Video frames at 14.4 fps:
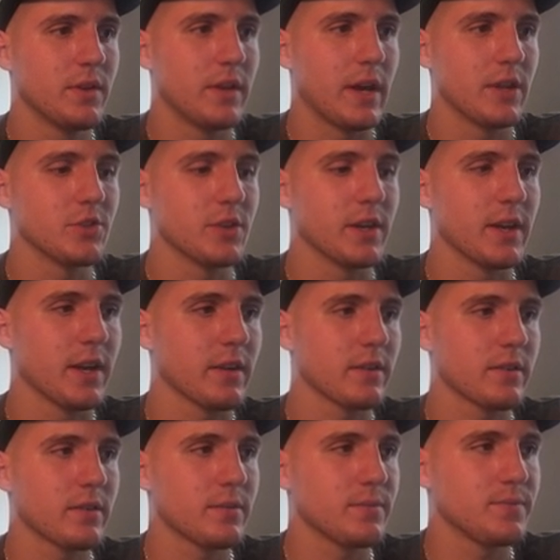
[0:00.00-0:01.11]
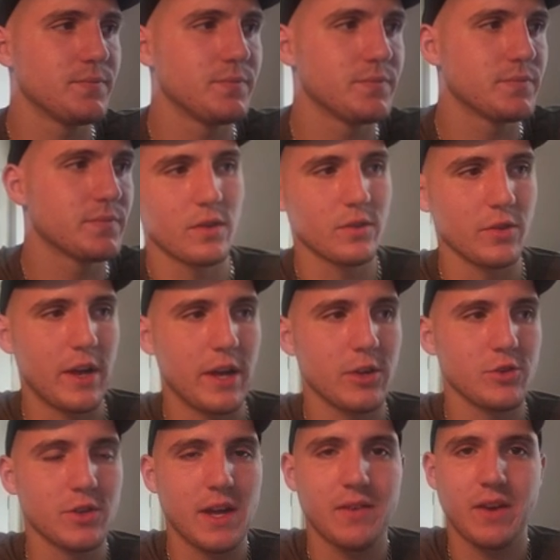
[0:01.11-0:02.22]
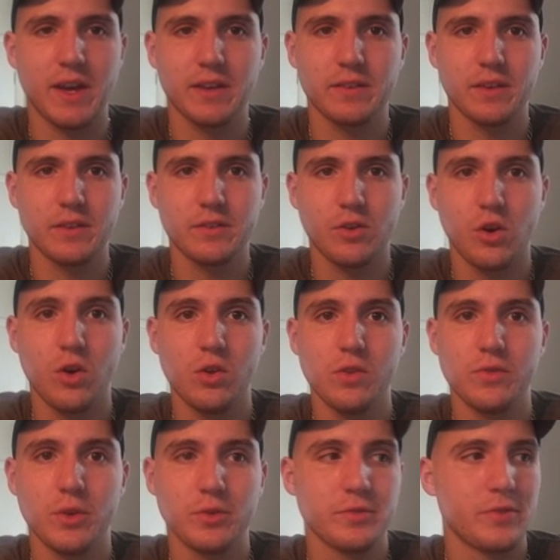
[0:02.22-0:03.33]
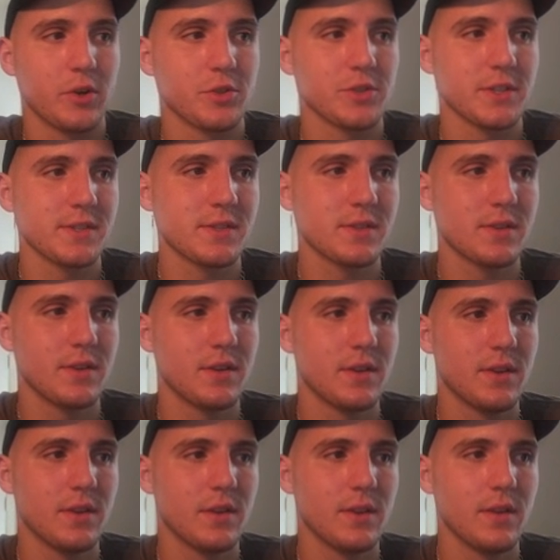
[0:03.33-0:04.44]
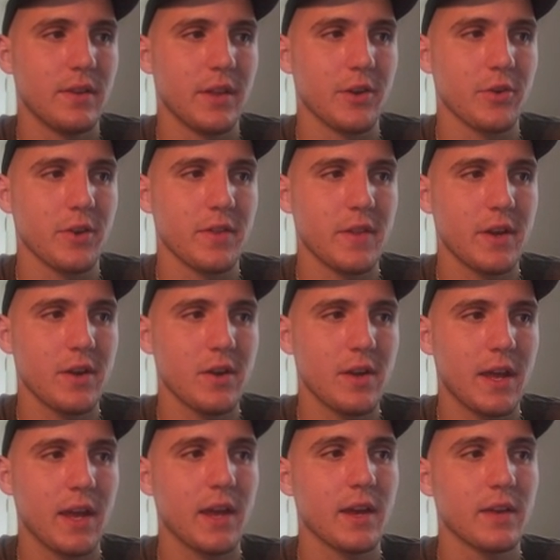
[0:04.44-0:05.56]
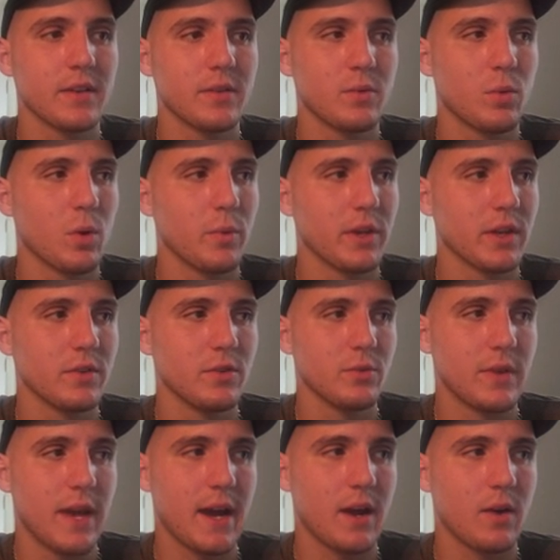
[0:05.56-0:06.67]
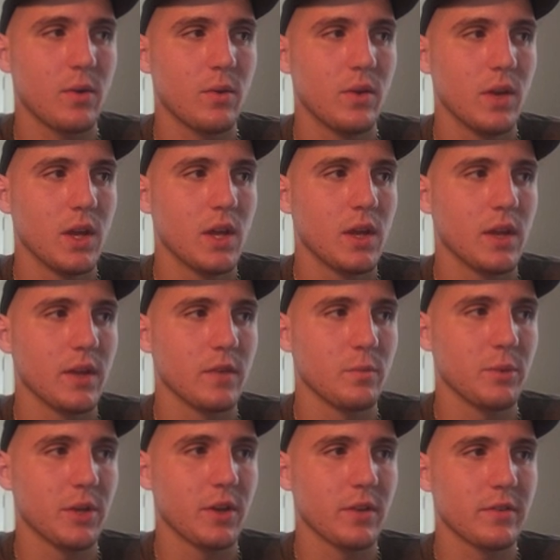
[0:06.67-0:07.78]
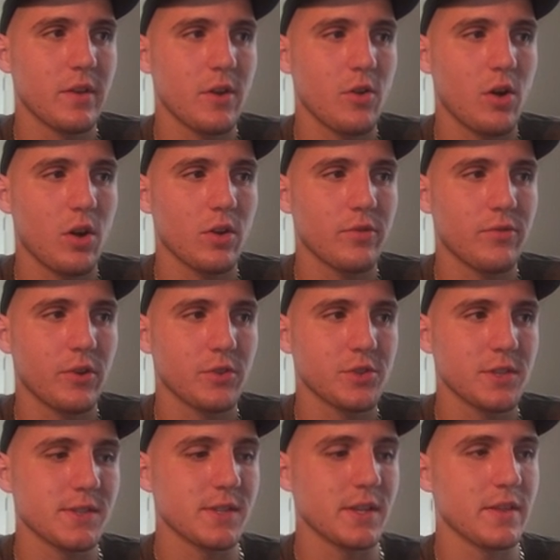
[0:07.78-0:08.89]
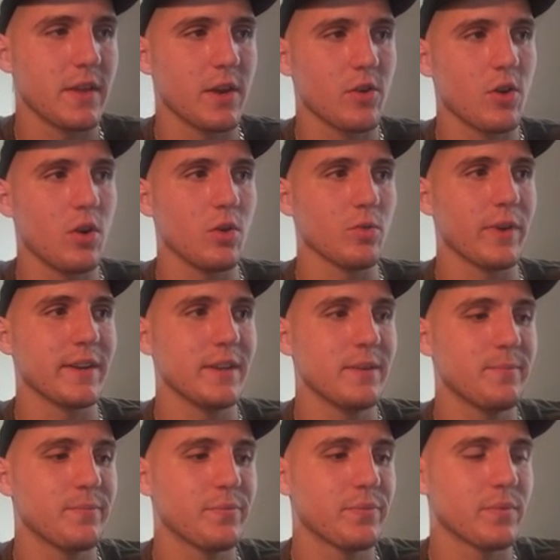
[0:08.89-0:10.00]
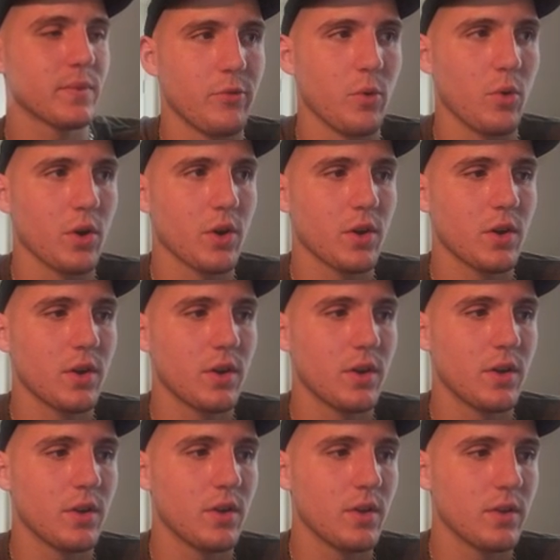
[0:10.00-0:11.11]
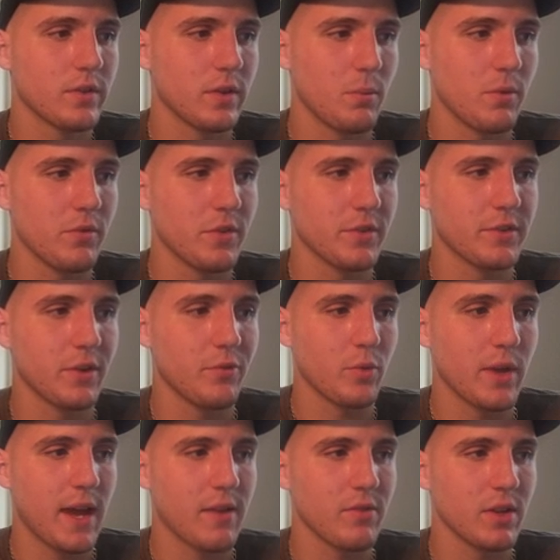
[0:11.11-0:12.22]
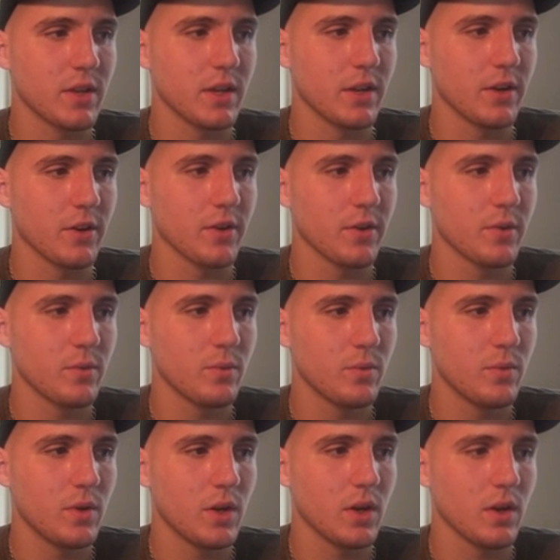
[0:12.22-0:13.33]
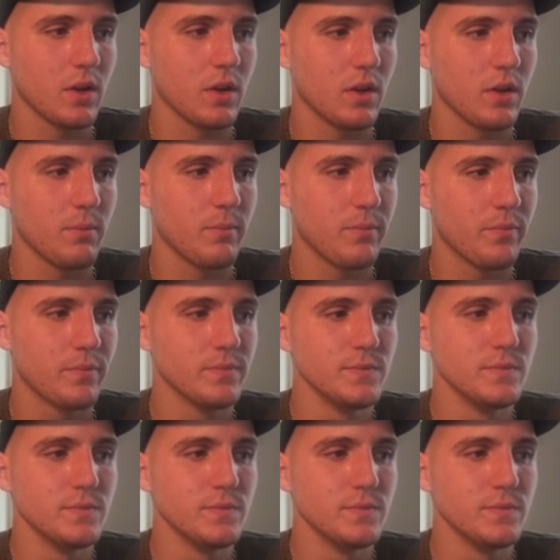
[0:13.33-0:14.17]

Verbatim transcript: dot J S. So now you should have access to all of those functions that are in there. And what we can do now is, because there are functions in there already for some of the stuff we have in here, um,